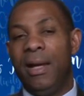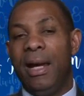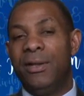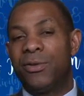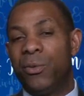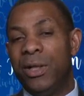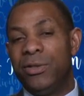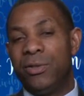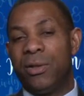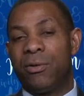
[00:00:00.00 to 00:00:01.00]
And so
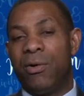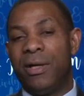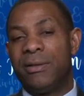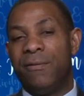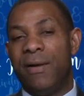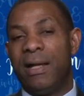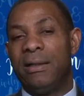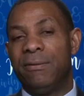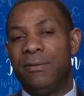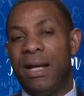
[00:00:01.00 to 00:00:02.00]
once you can cross that
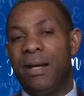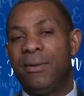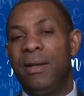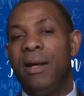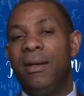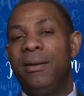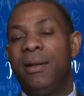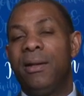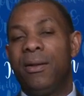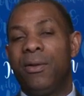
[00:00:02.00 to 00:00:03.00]
Valley of Death,
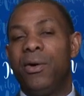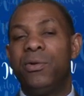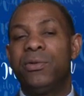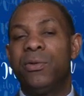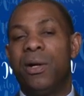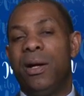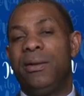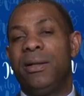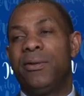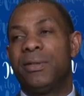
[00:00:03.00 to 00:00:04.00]
then there are those who are
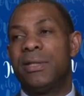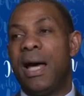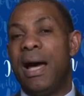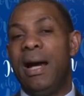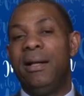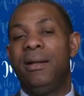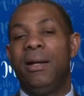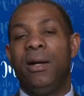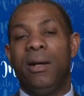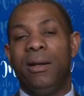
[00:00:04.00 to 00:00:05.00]
on the other side,
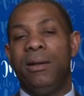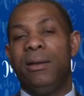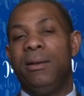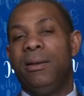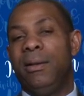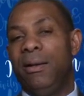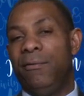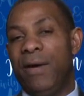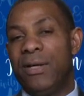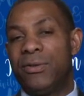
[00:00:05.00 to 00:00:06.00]
the
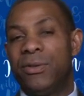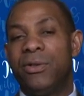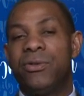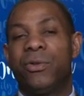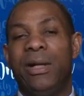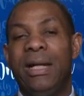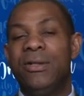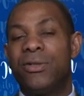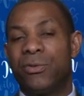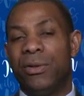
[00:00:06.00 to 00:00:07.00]
investors or
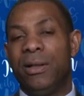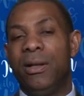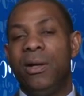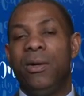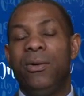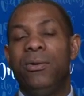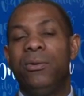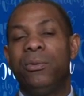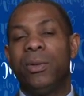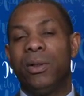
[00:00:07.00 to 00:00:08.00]
industry,
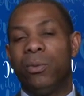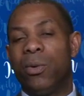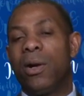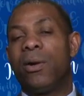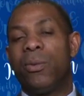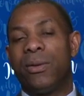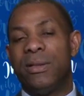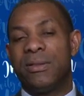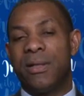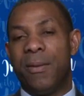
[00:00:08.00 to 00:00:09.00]
who will work with
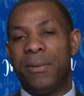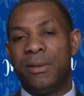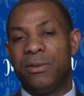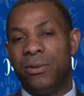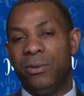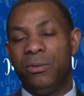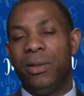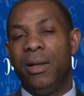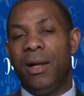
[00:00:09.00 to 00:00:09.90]
these companies to